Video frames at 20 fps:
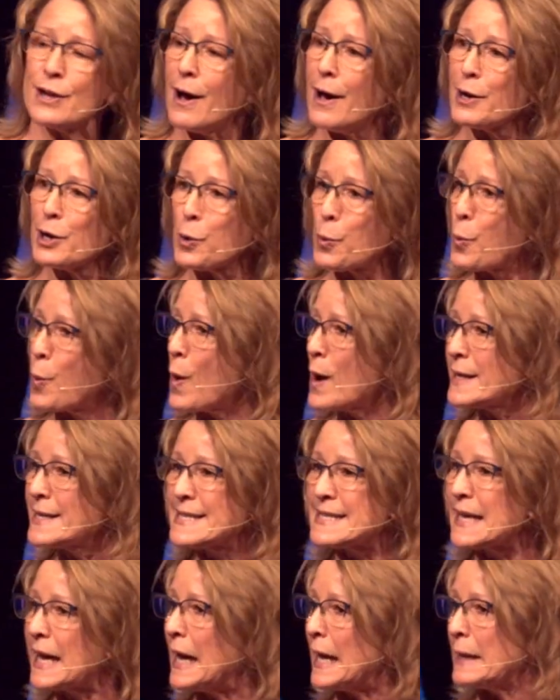is not a
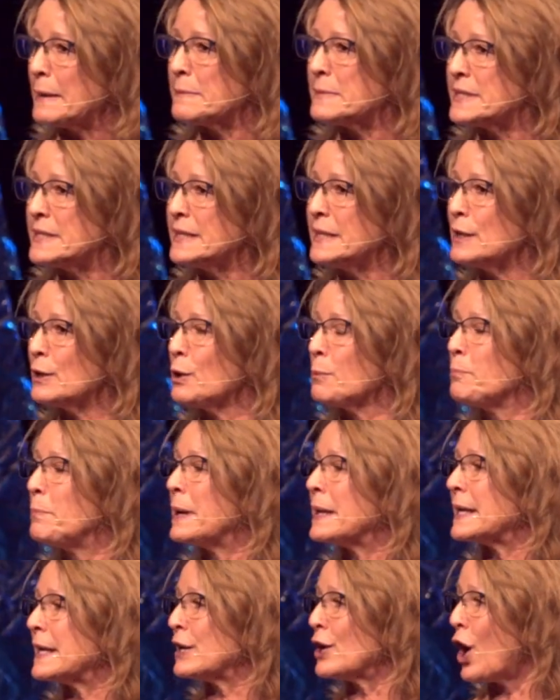one time deal,
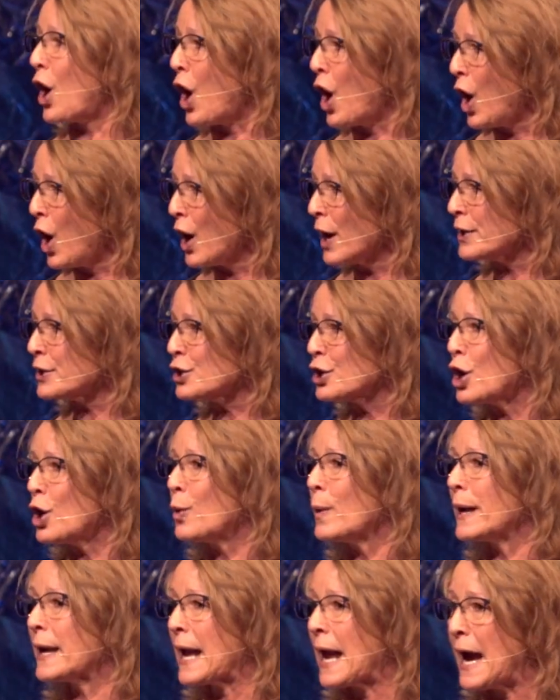but an
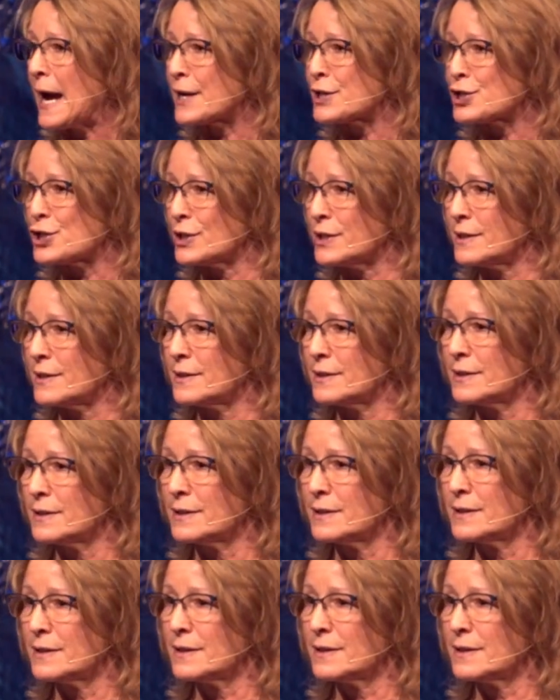ongoing action.